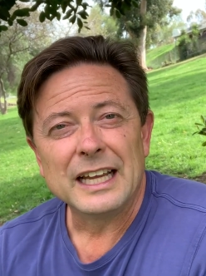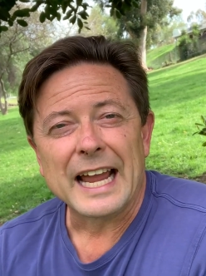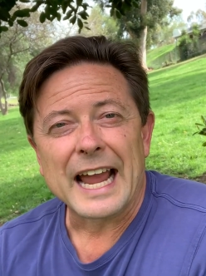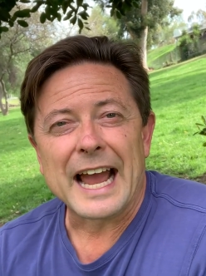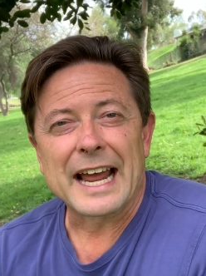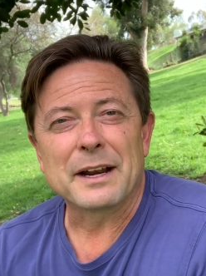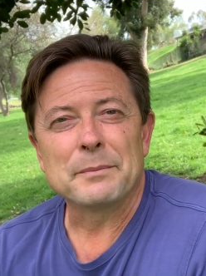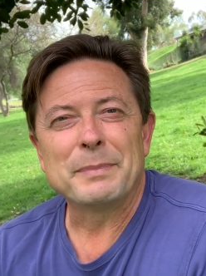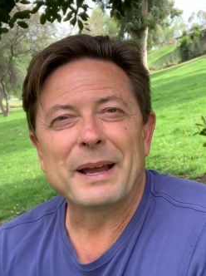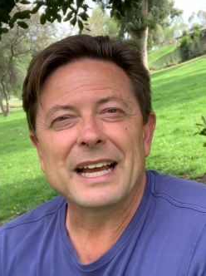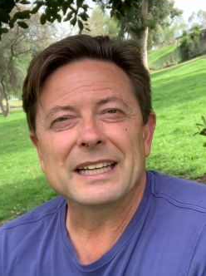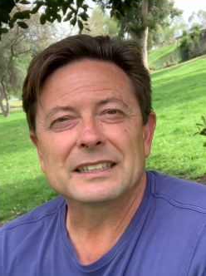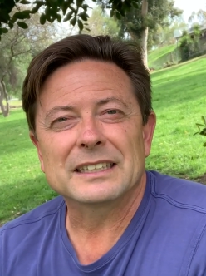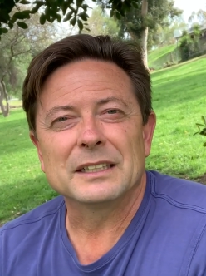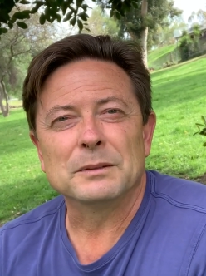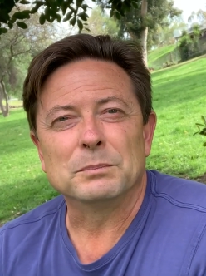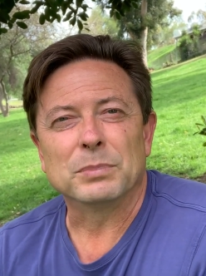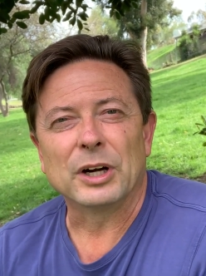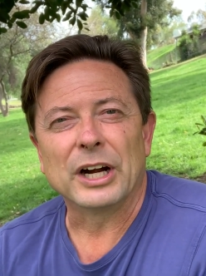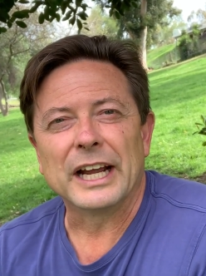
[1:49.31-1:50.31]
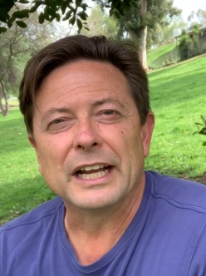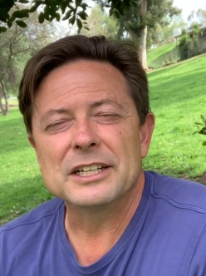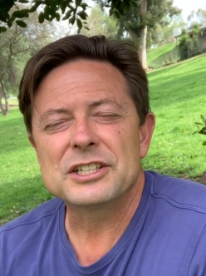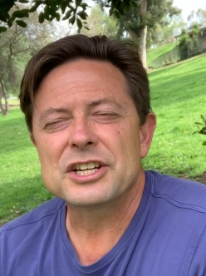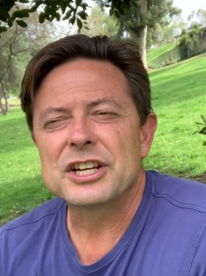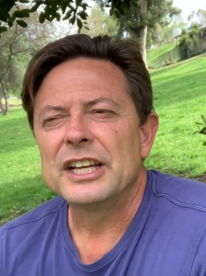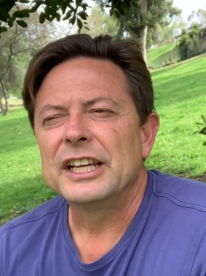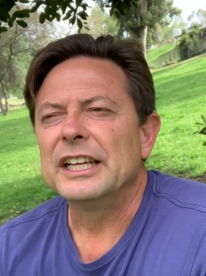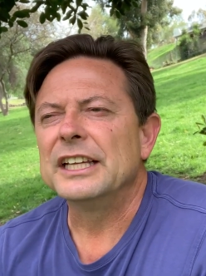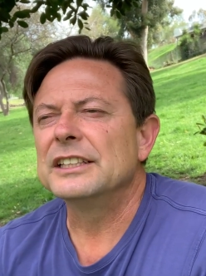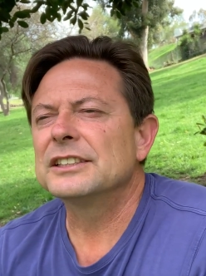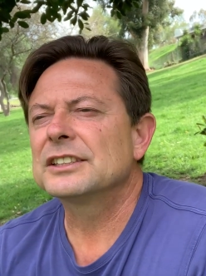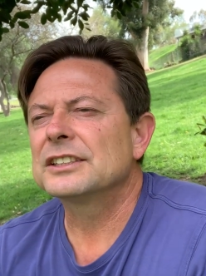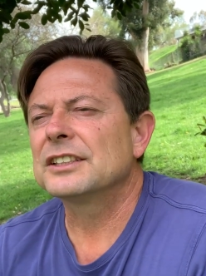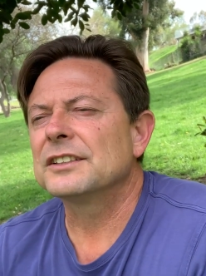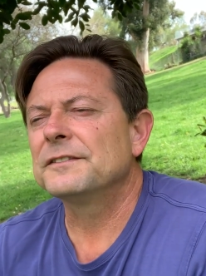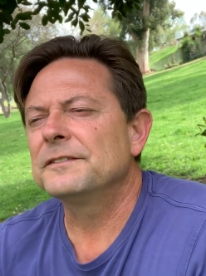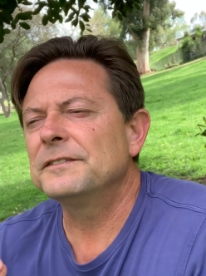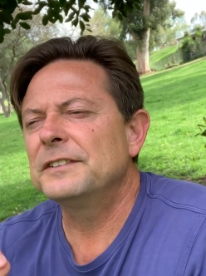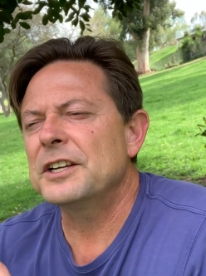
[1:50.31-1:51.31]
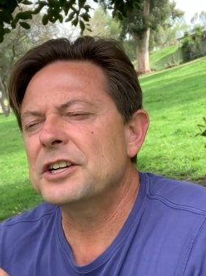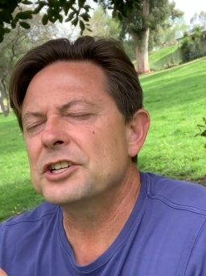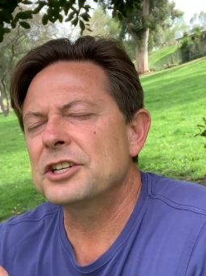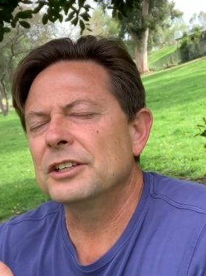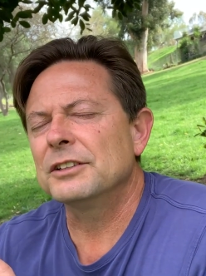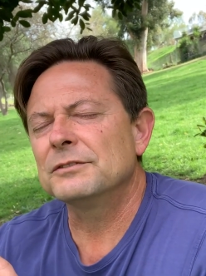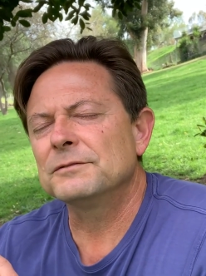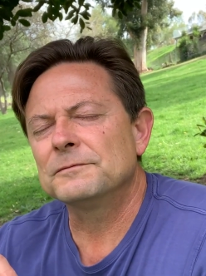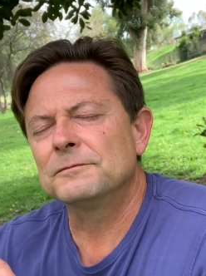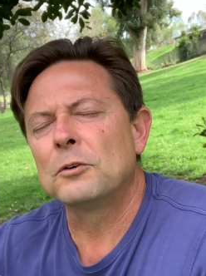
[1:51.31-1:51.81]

at a basking branch is sufficient